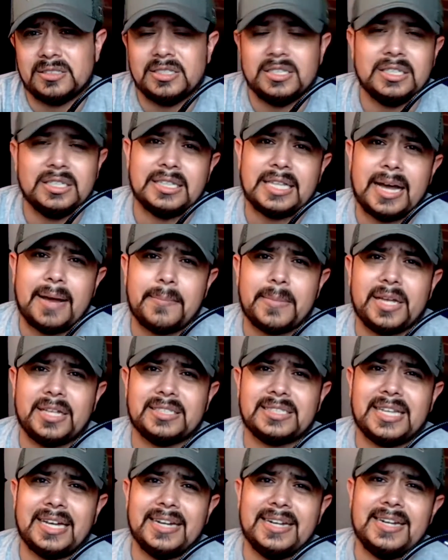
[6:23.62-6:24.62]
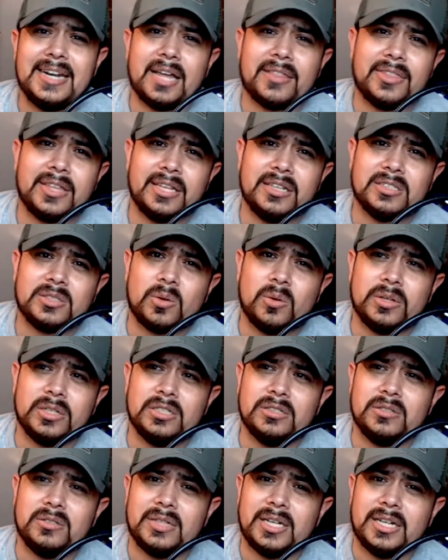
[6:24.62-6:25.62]
That means that nothing is going to
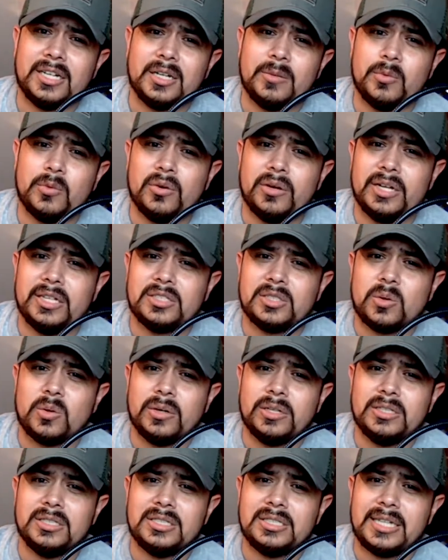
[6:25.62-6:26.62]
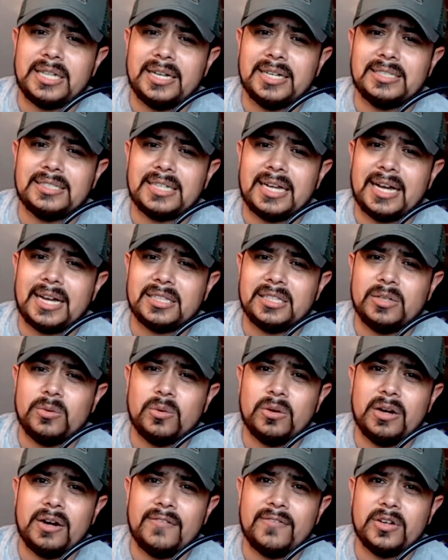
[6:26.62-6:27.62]
do that anymore. It's going to stay exactly
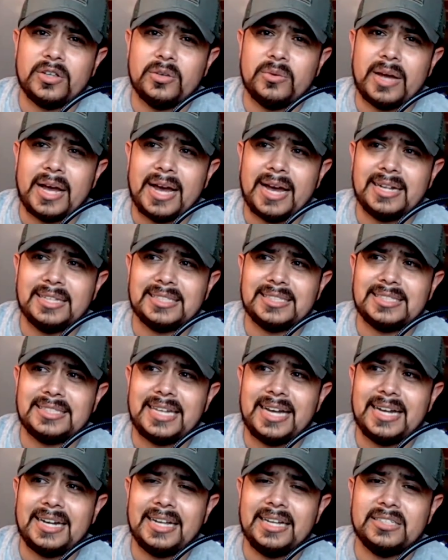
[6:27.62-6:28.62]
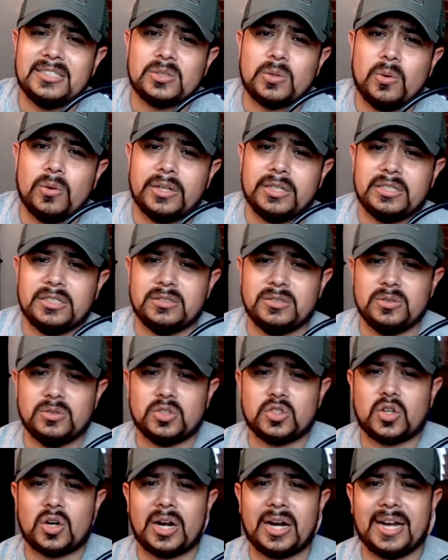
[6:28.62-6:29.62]
wherever you had it set. It's going to
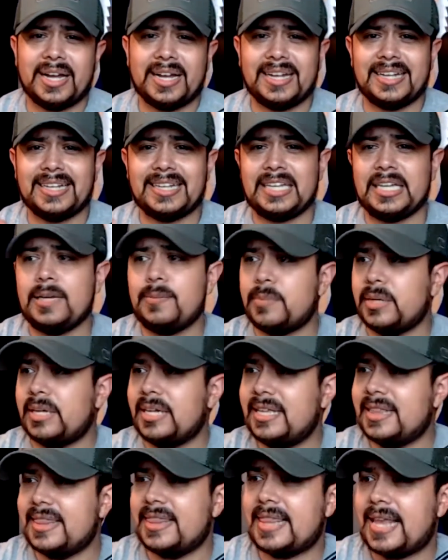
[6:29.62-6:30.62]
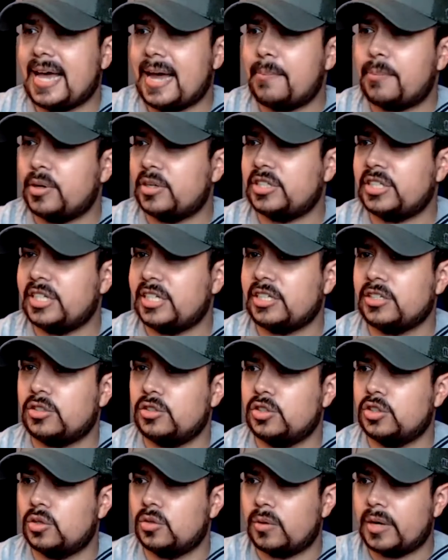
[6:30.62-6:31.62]
try and keep it in that particular
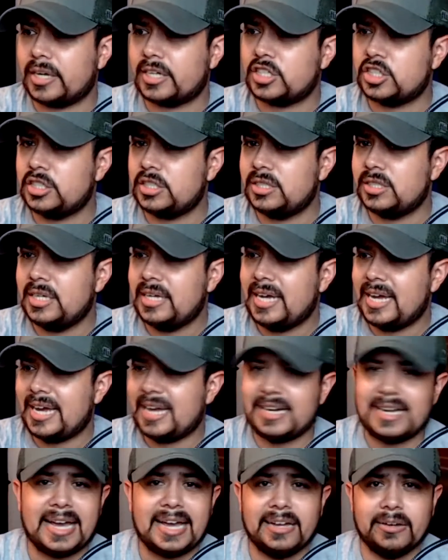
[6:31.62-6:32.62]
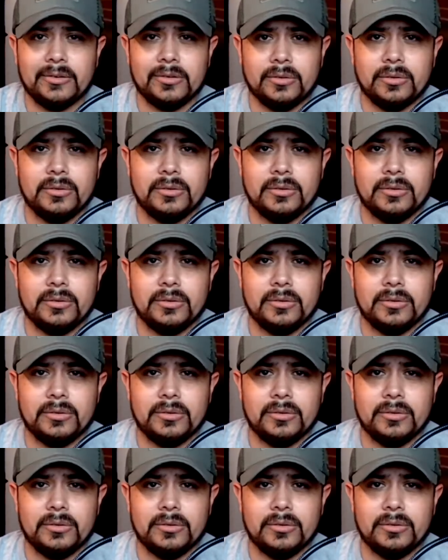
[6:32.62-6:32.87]
direction and angle.